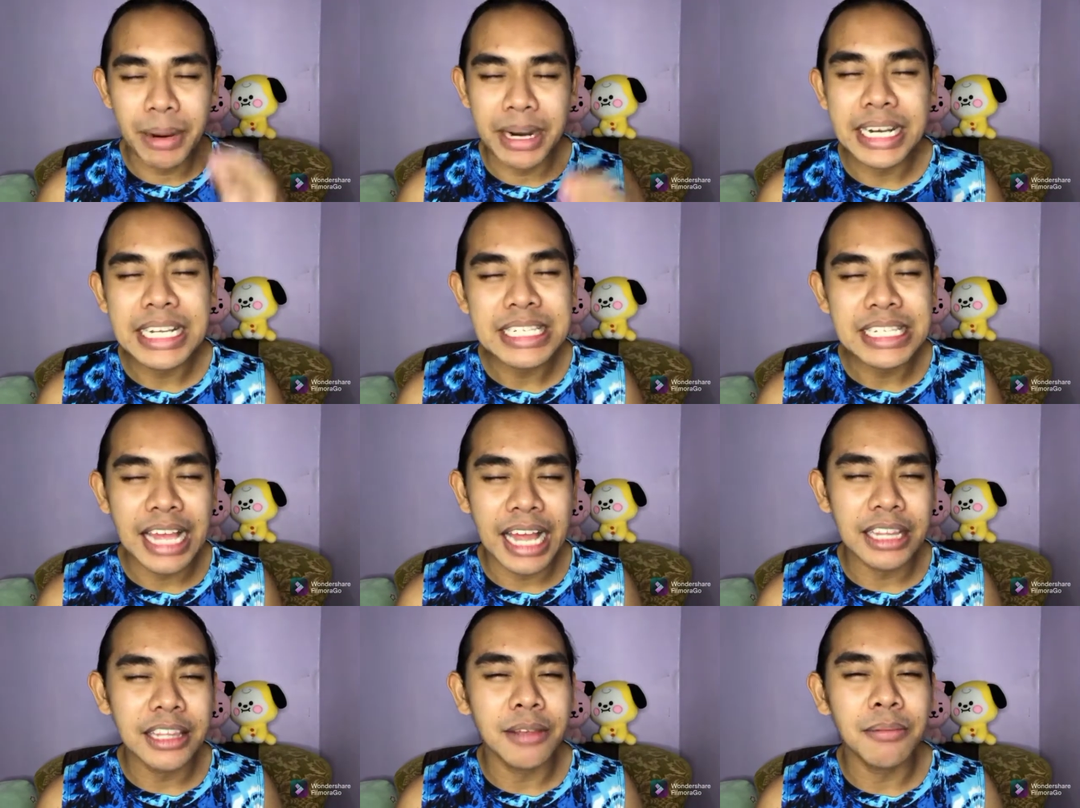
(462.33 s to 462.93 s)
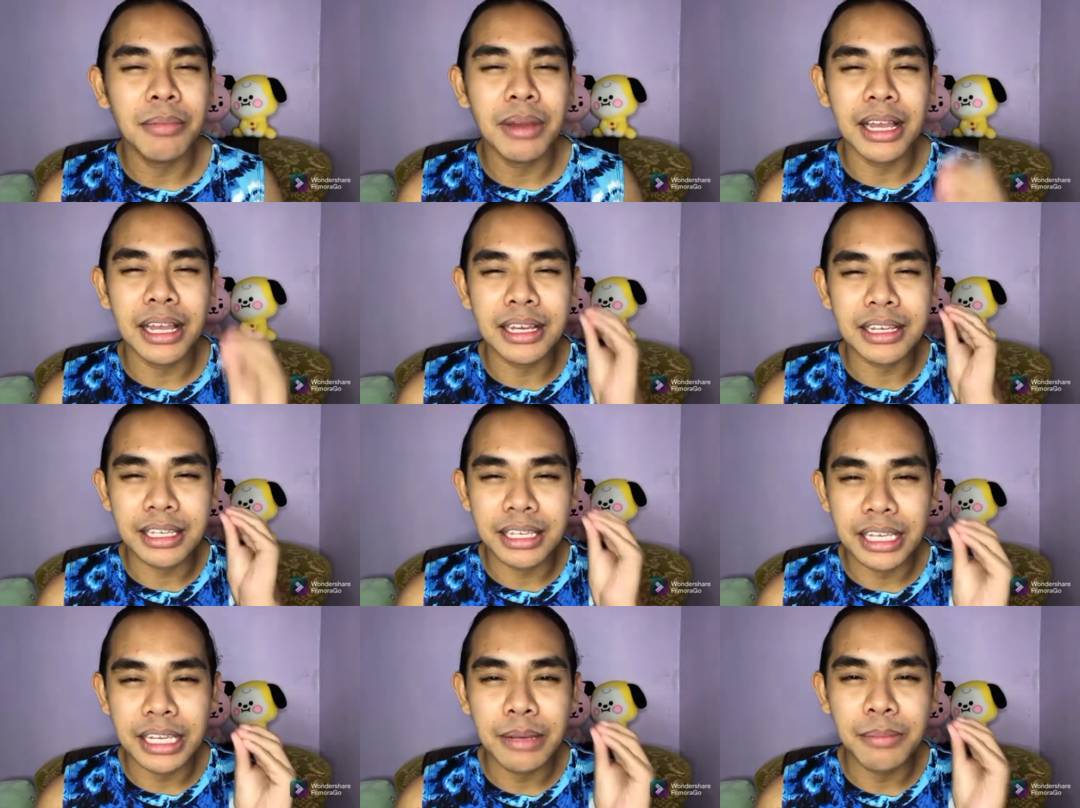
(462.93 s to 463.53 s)
para sa ating
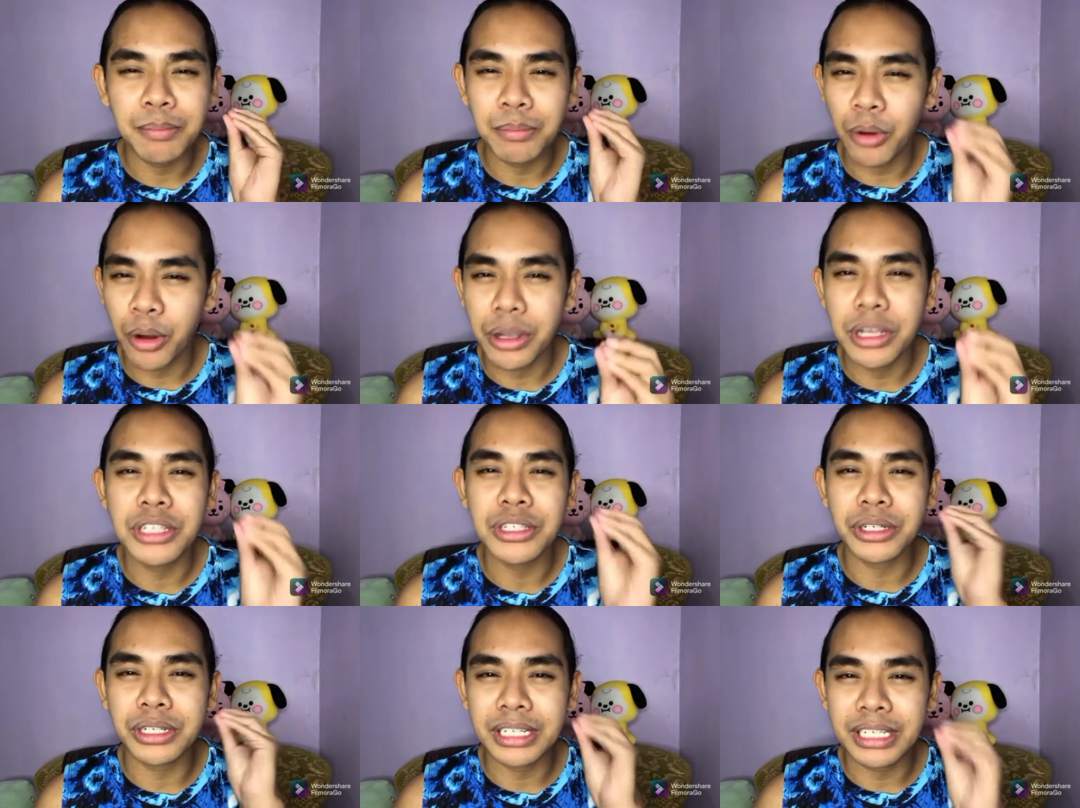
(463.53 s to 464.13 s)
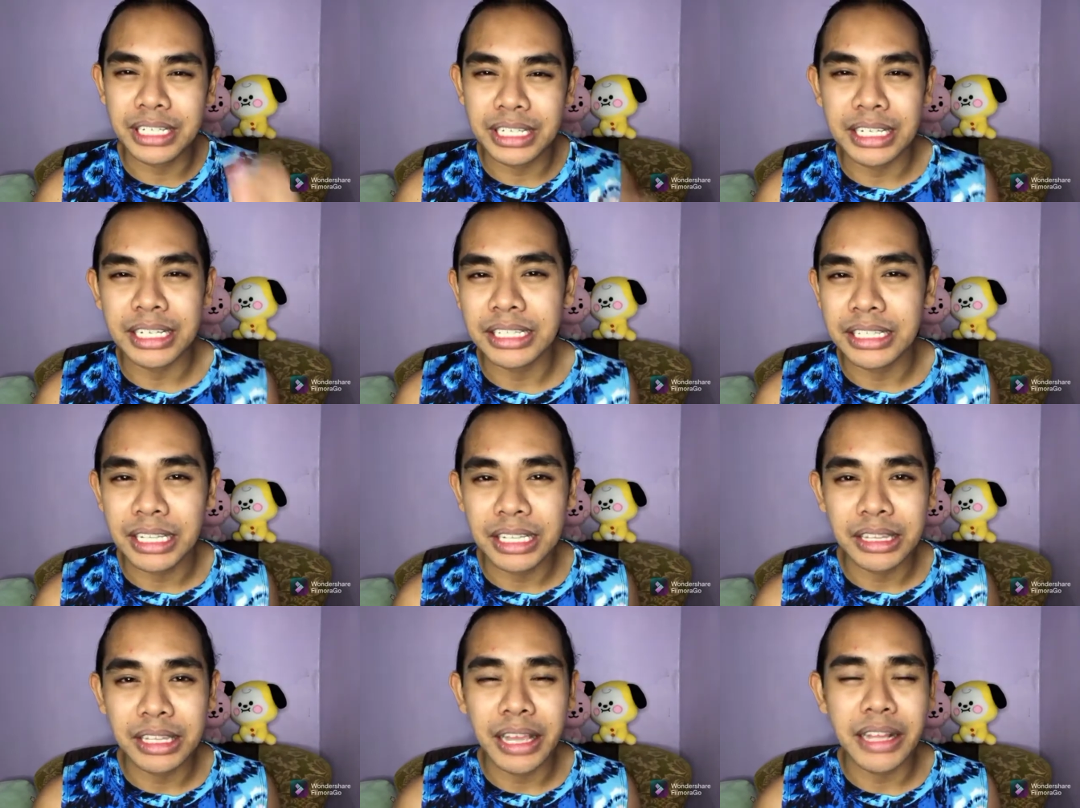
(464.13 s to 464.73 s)
mga key points or key
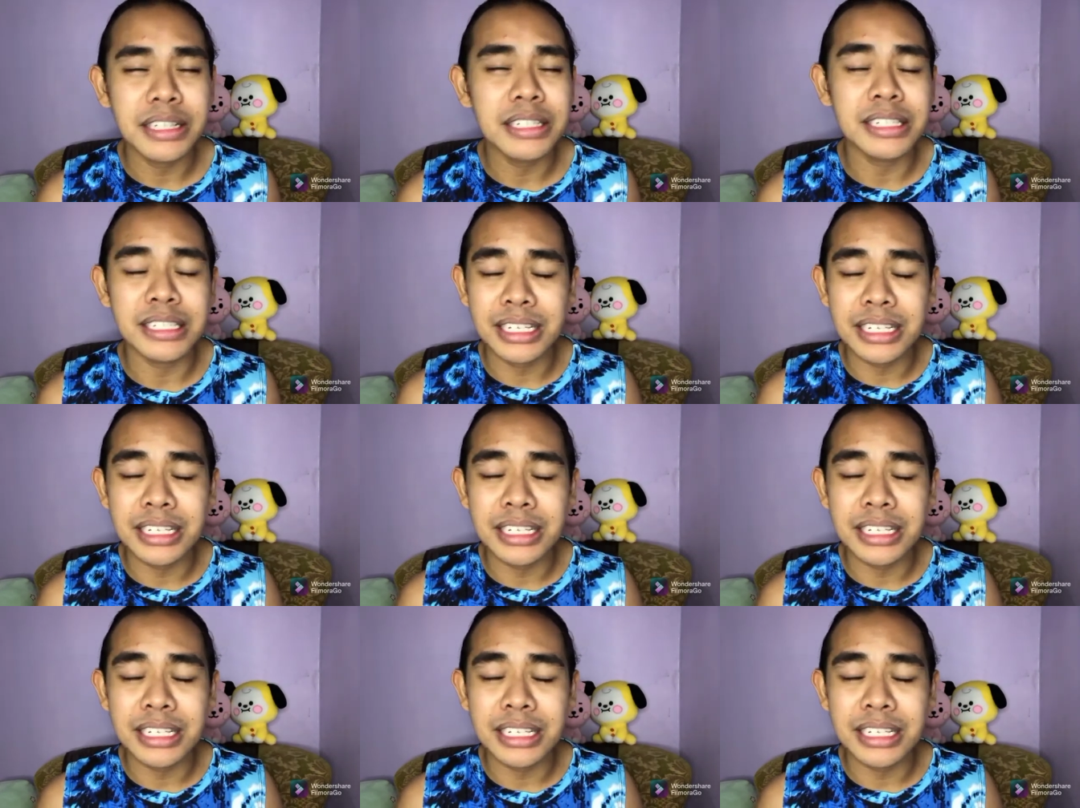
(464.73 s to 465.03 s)
details,